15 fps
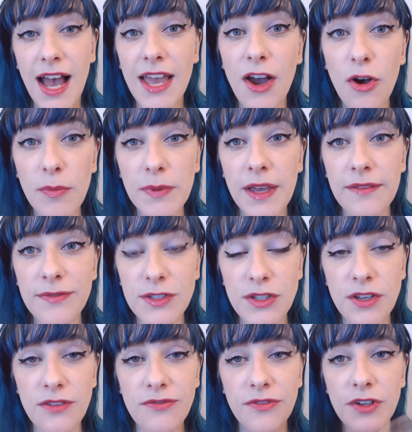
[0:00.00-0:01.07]
I hope life is
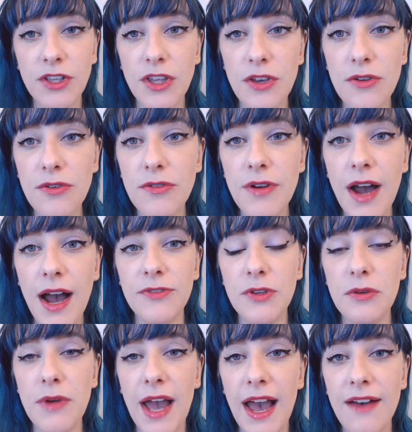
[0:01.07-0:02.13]
good for you. If
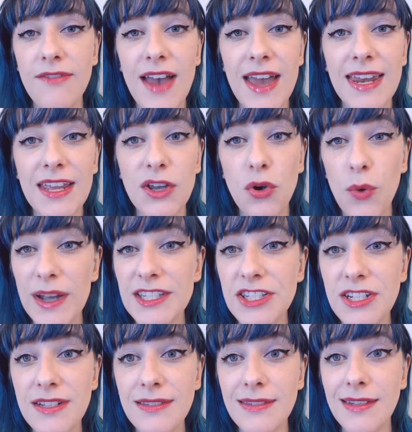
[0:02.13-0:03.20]
you have any
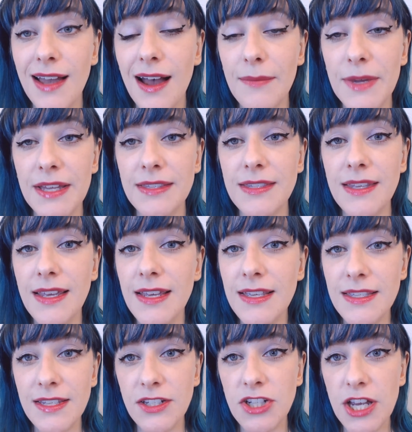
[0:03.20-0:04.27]
questions, comments,
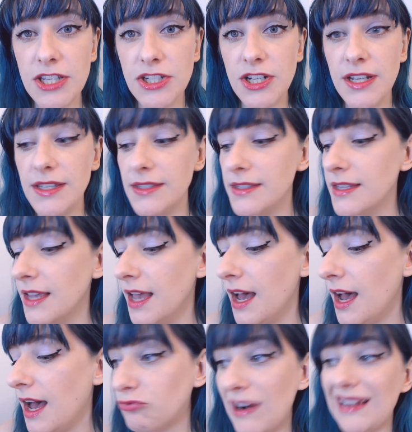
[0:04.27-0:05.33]
suggestions,
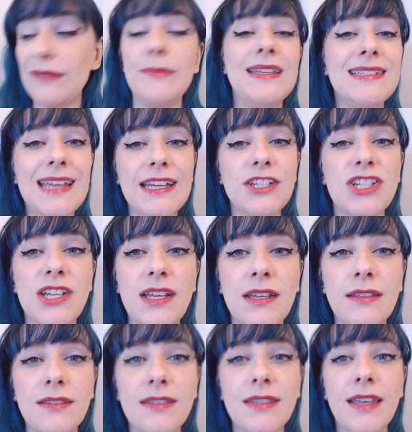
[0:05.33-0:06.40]

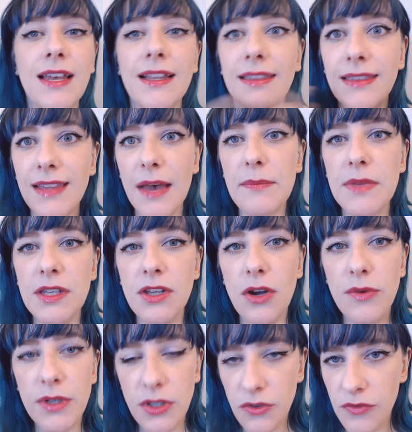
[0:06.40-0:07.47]
recommendations, let me
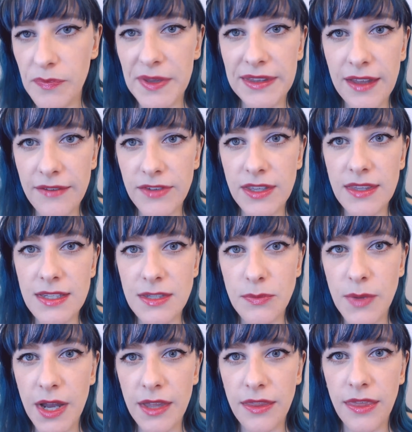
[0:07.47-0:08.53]
know what you've been loving this
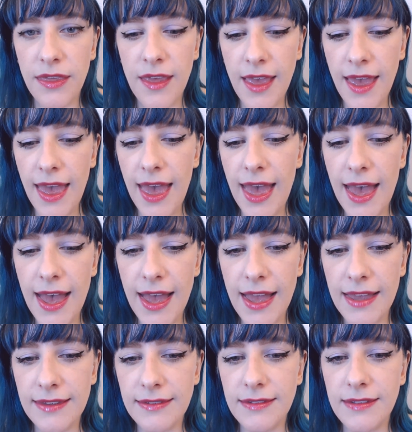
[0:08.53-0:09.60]
month.
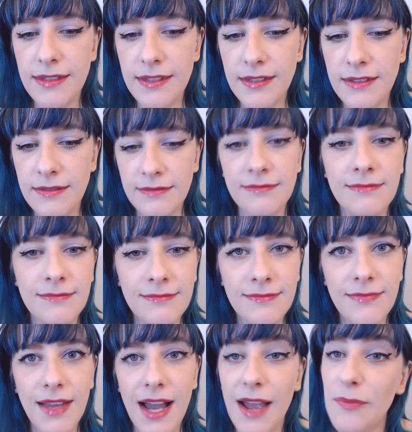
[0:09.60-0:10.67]
And
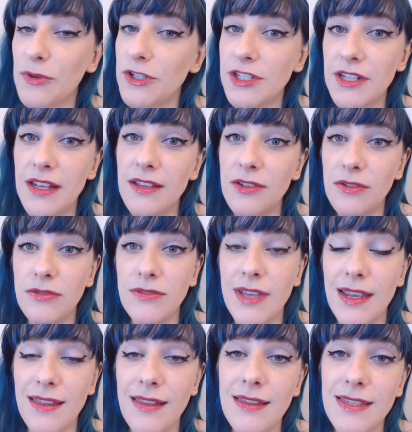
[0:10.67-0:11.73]
I appreciate you
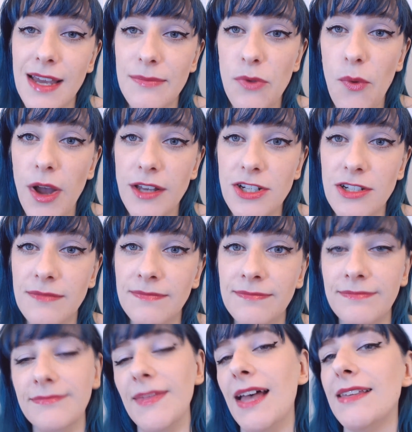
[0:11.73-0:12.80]
taking the time to watch.
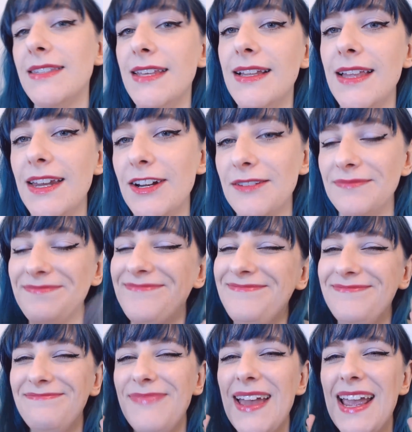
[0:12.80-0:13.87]
I'll see you later.
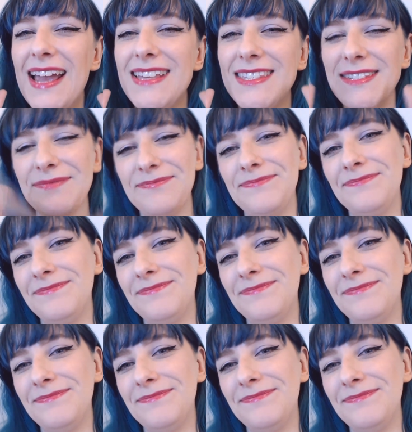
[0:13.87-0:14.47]
Bye, guys.